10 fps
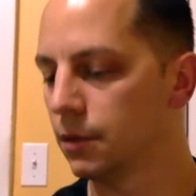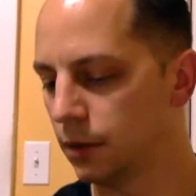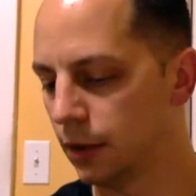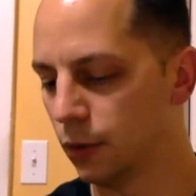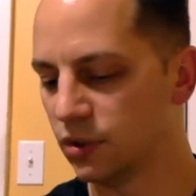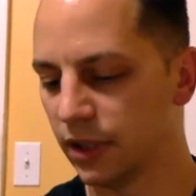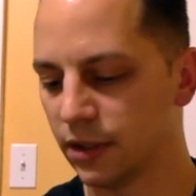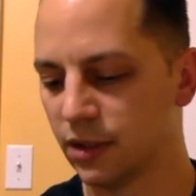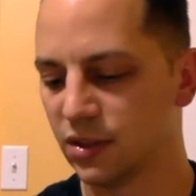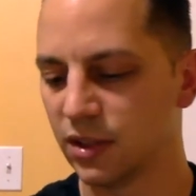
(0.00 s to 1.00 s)
There was like
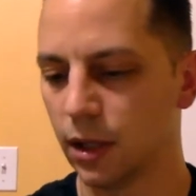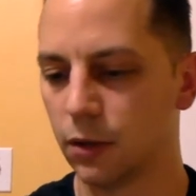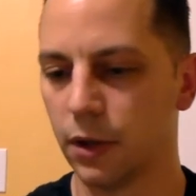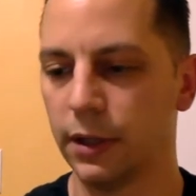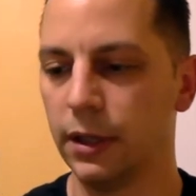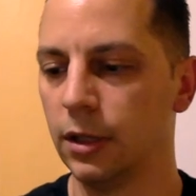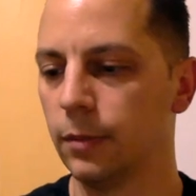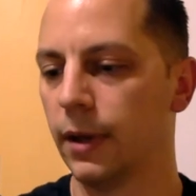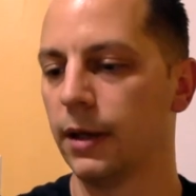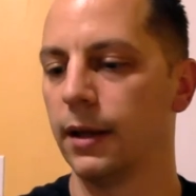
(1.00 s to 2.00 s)
this seller on
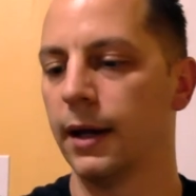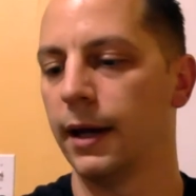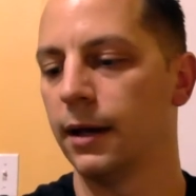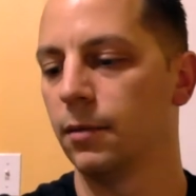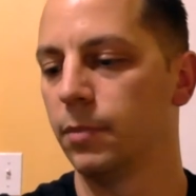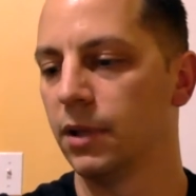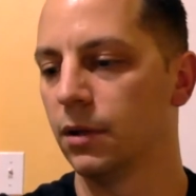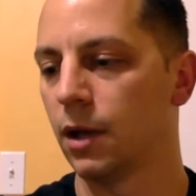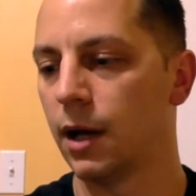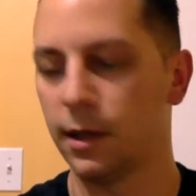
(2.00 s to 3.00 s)
eBay that had a big
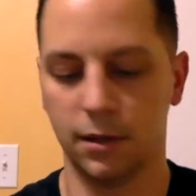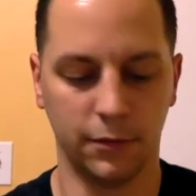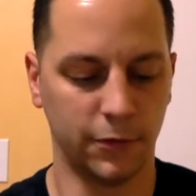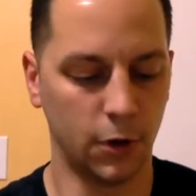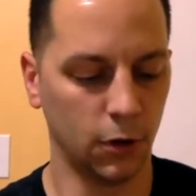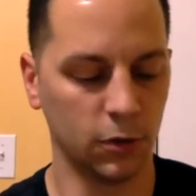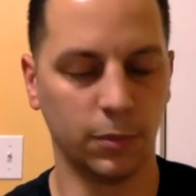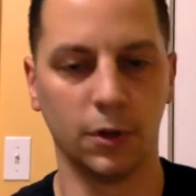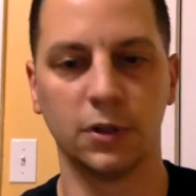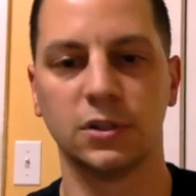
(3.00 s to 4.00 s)
lot of Hulk
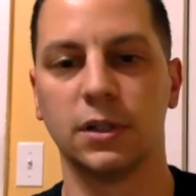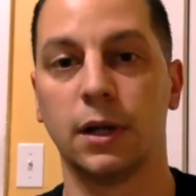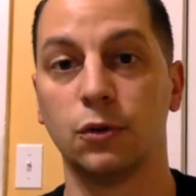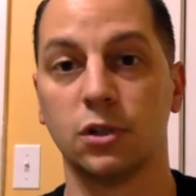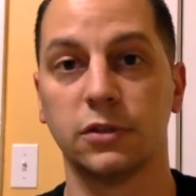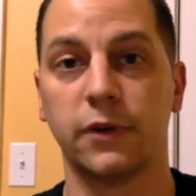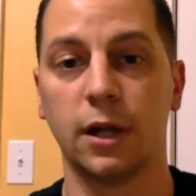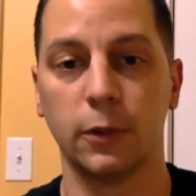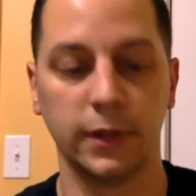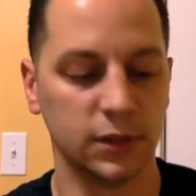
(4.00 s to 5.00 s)
books, and I was just
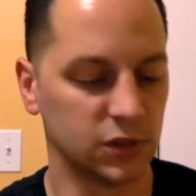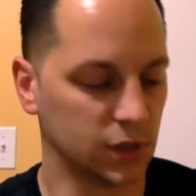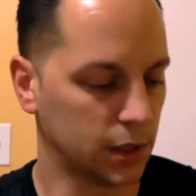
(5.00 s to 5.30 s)
following his